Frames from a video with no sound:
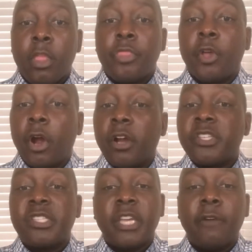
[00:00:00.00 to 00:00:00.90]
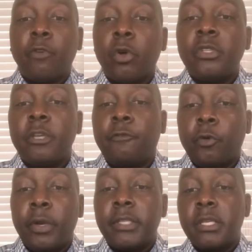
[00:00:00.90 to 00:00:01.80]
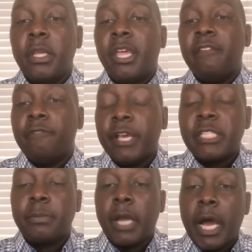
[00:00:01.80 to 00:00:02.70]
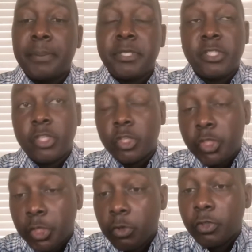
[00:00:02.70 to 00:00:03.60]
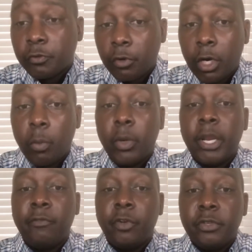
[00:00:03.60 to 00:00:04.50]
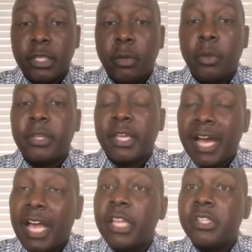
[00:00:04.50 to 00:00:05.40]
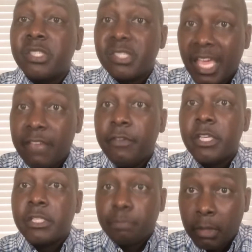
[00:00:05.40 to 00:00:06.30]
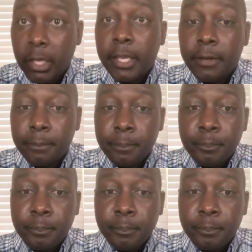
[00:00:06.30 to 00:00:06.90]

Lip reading: There are several different investment options to choose from whenever you're dealing with a college savings plan.